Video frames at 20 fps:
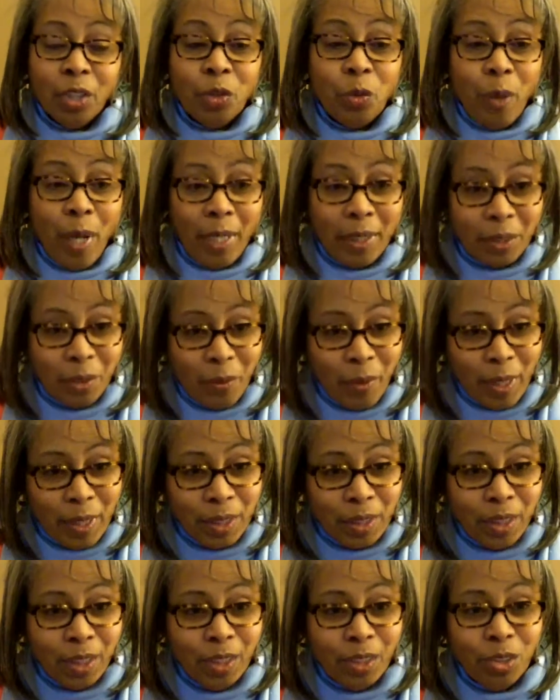You ask
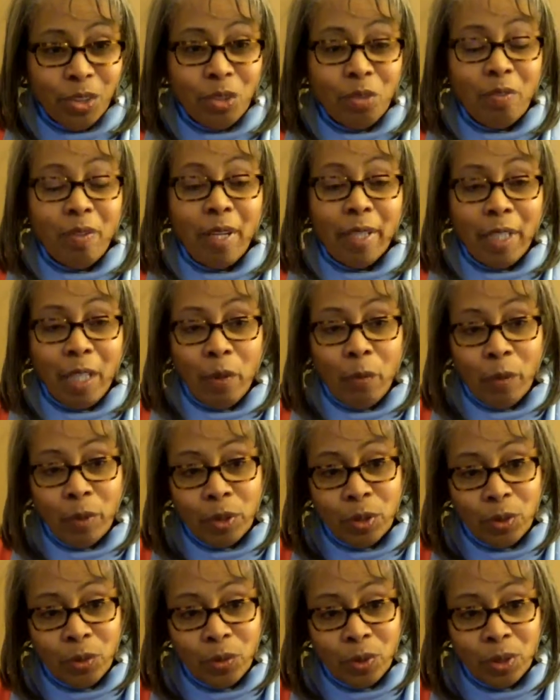questions, you find out what
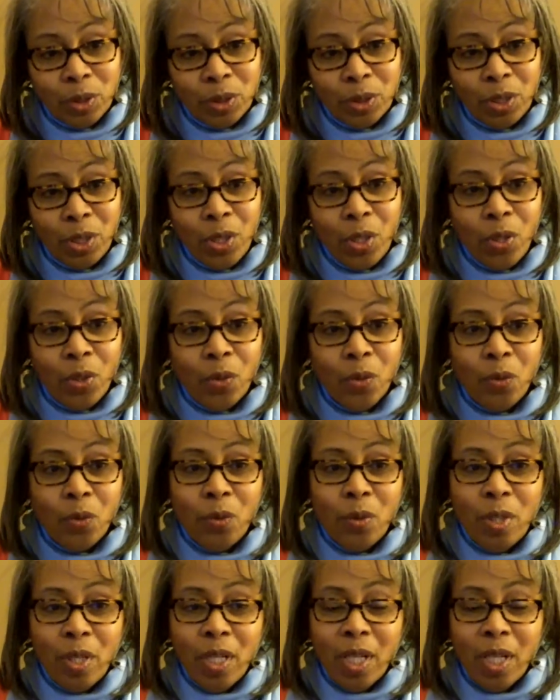students know,